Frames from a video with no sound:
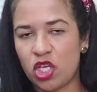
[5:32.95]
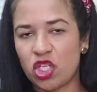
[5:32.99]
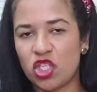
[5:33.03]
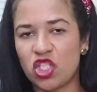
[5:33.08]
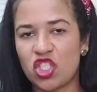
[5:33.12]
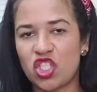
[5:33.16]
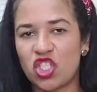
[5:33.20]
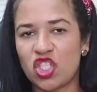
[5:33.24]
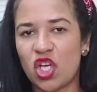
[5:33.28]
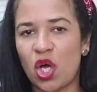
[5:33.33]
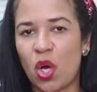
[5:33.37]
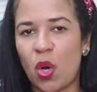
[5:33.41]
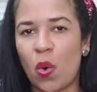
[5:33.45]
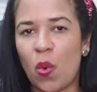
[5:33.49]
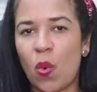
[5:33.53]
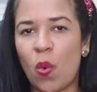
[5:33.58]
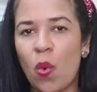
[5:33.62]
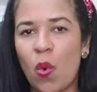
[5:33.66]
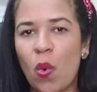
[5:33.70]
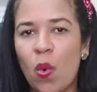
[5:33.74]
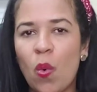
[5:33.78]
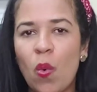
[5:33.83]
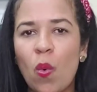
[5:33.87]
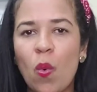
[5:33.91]
So,
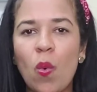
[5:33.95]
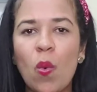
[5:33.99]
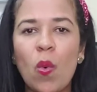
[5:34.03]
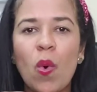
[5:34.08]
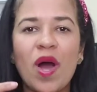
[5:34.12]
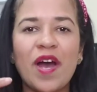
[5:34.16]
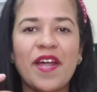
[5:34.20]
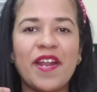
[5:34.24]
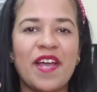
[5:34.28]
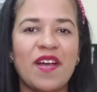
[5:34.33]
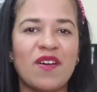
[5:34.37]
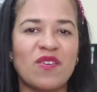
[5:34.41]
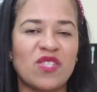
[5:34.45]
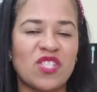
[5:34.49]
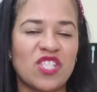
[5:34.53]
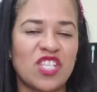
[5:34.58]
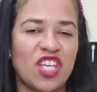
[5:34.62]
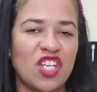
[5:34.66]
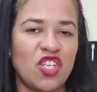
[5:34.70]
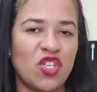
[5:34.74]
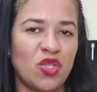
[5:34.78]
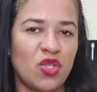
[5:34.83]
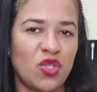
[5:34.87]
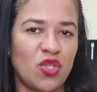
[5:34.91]
what else
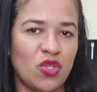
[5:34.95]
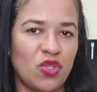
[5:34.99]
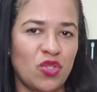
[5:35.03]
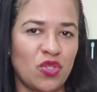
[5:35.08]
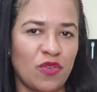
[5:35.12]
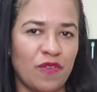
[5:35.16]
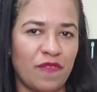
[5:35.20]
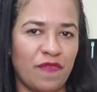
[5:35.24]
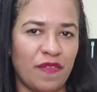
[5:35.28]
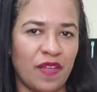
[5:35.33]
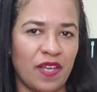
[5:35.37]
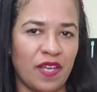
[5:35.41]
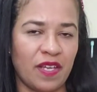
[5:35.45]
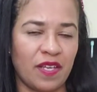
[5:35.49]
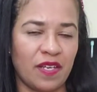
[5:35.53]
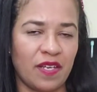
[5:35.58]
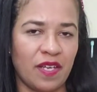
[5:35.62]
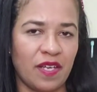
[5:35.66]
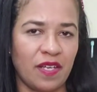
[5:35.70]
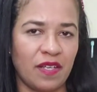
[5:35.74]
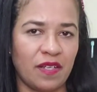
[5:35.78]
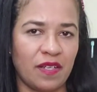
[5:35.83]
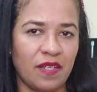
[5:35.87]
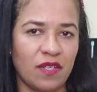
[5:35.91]
can you do to think in
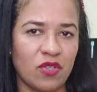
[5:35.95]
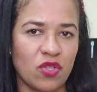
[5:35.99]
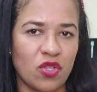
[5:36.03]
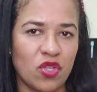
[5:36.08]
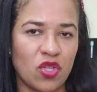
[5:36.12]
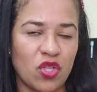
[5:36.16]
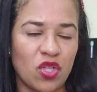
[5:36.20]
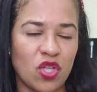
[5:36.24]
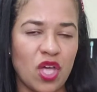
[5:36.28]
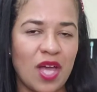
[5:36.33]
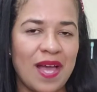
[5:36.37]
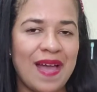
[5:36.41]
English?